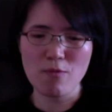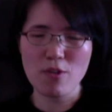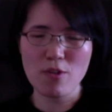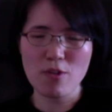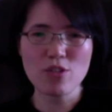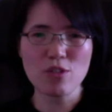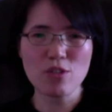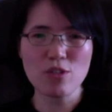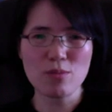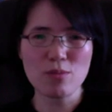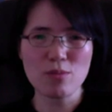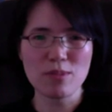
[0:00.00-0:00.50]

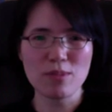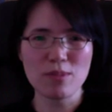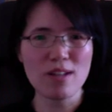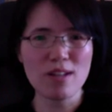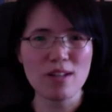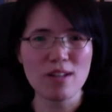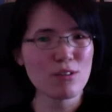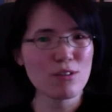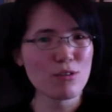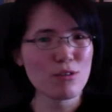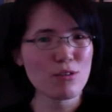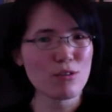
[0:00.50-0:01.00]
funds of
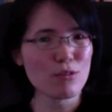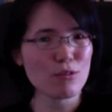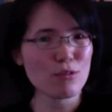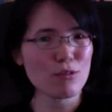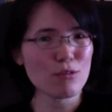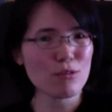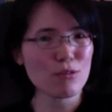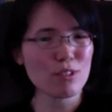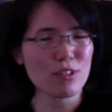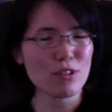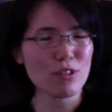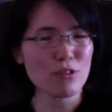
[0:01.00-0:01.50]
knowledge
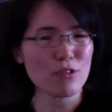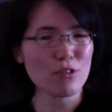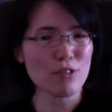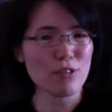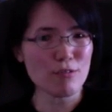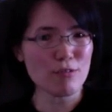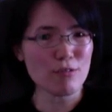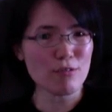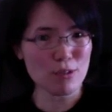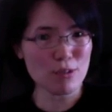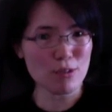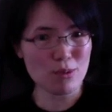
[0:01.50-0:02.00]
through
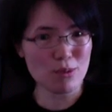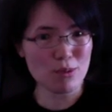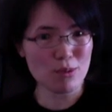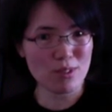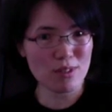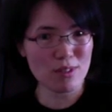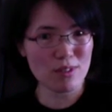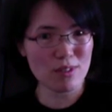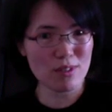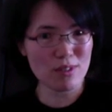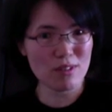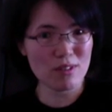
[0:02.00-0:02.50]
internet
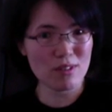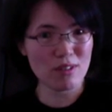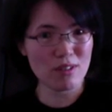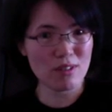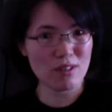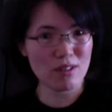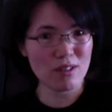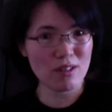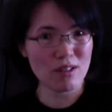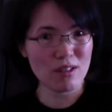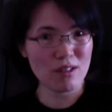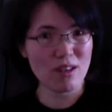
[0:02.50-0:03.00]
resources,
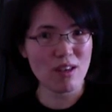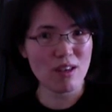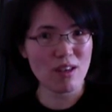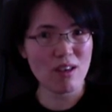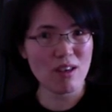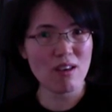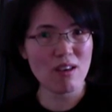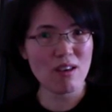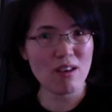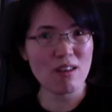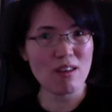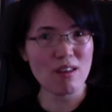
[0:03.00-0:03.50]

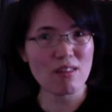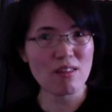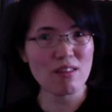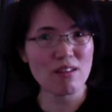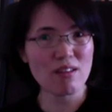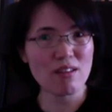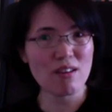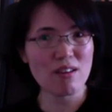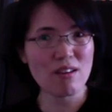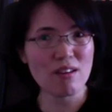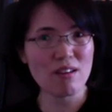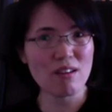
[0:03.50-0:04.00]

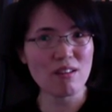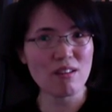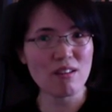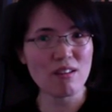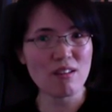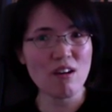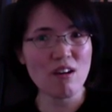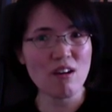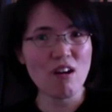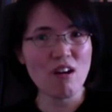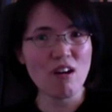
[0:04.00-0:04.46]
and then